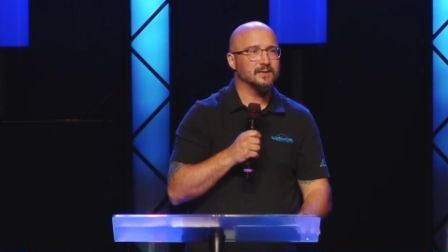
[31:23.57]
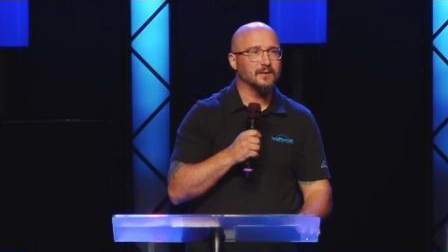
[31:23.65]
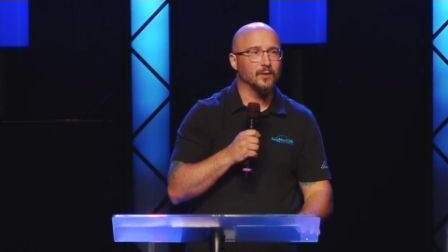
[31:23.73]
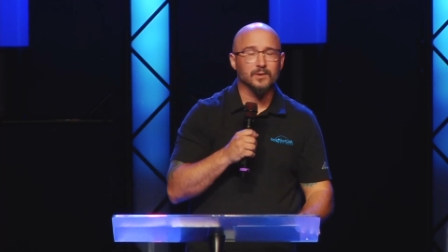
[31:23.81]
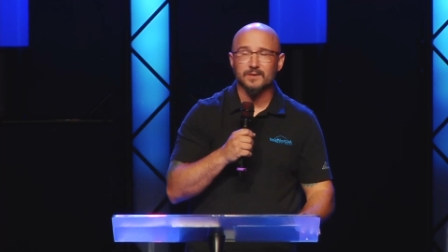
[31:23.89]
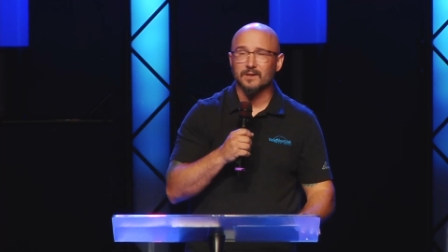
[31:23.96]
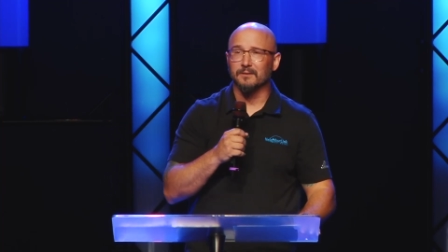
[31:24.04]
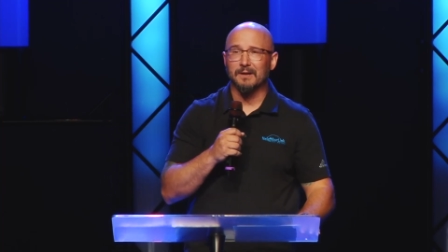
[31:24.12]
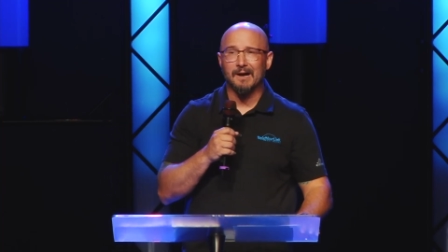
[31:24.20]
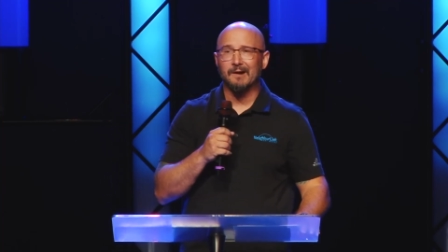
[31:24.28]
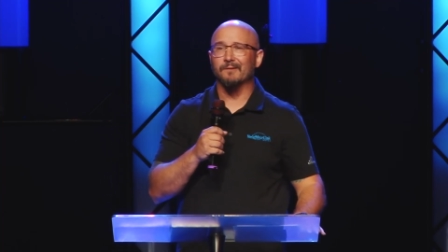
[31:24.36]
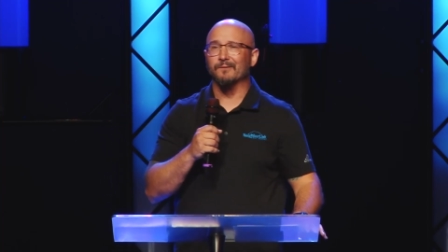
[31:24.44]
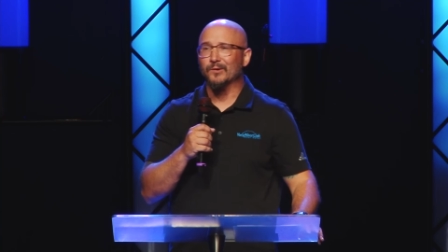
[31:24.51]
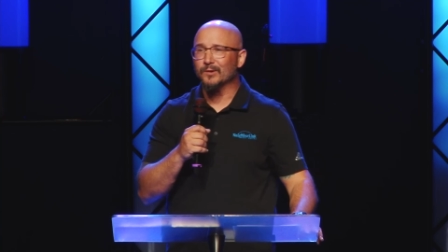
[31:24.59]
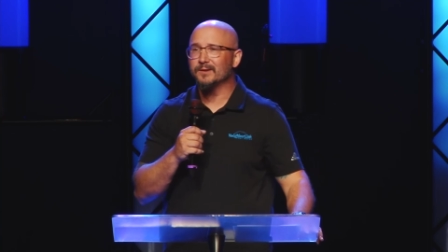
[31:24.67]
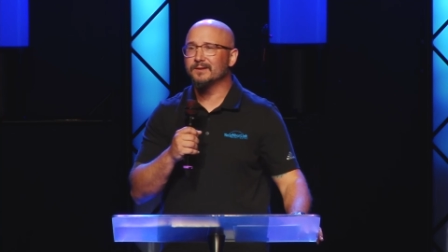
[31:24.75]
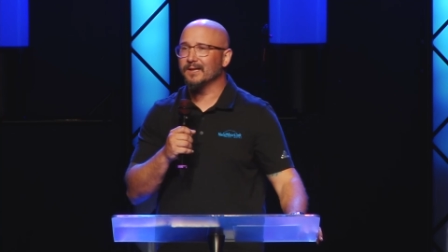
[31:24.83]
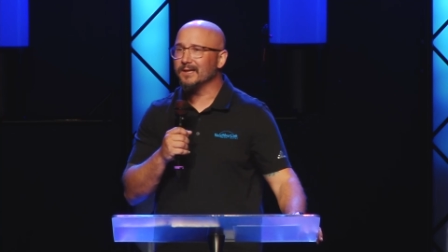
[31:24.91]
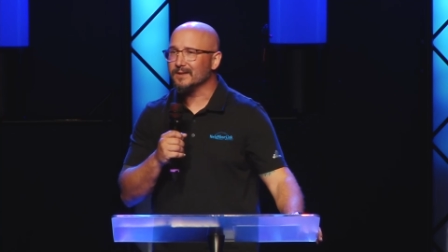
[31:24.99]
And there was a lot of
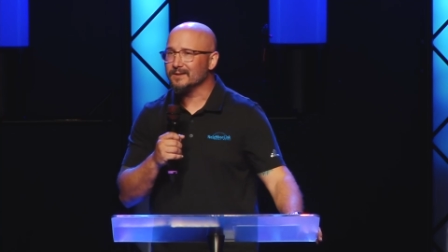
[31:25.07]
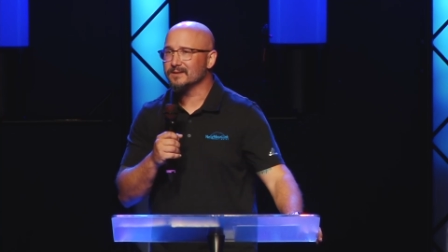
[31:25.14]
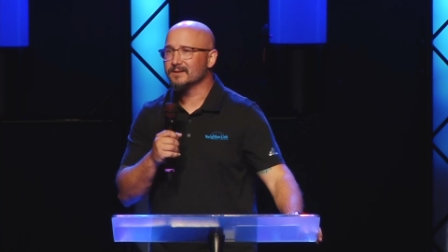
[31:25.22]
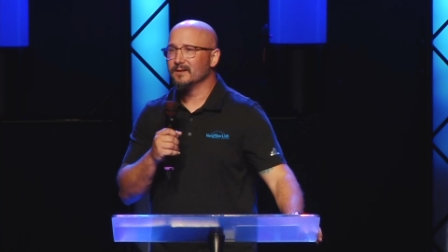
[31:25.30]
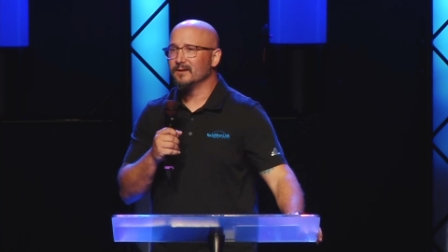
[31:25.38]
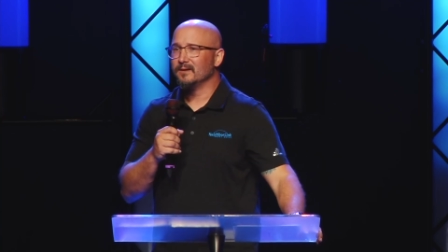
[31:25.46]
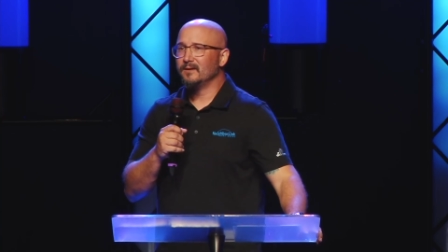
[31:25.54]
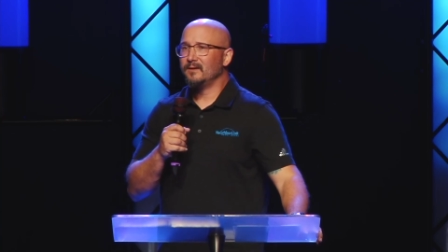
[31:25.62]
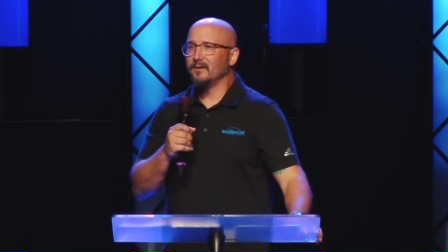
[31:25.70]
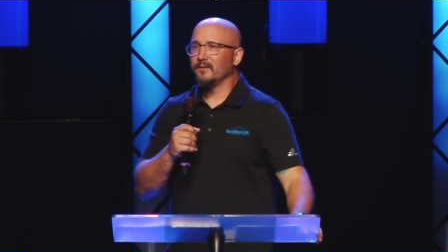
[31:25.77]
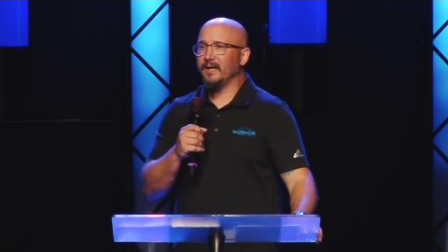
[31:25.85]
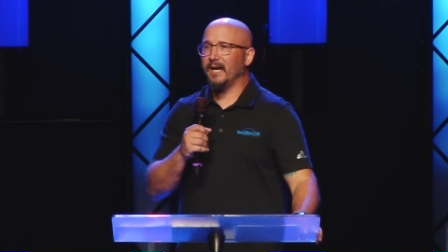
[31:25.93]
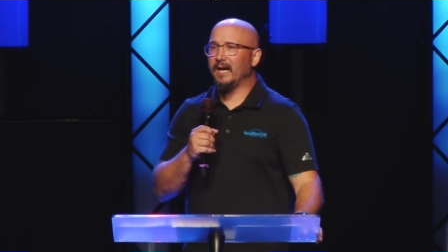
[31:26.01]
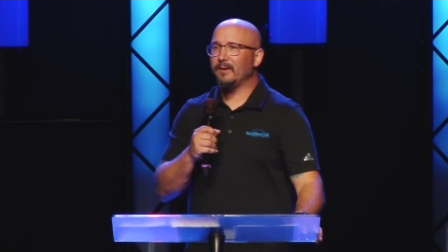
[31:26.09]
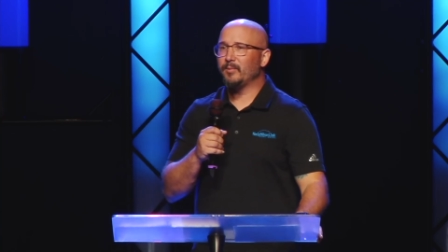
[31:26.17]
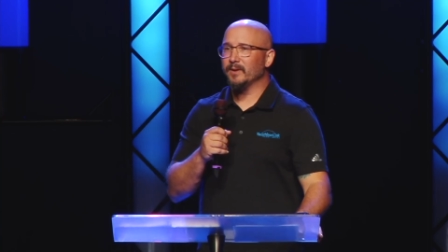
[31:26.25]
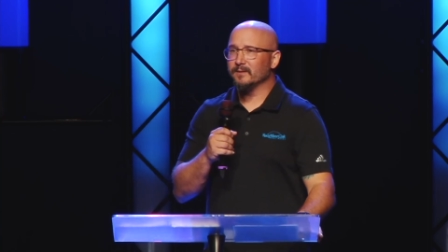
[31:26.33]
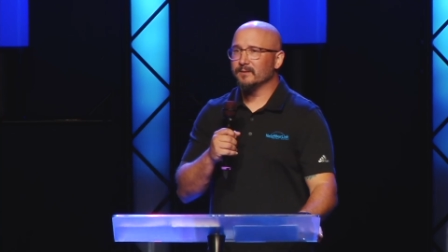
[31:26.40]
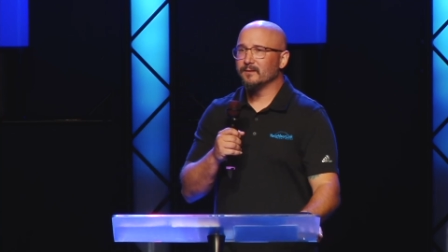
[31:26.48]
good things that
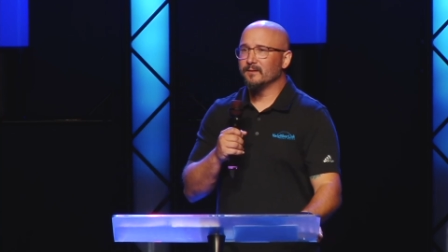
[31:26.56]
happened.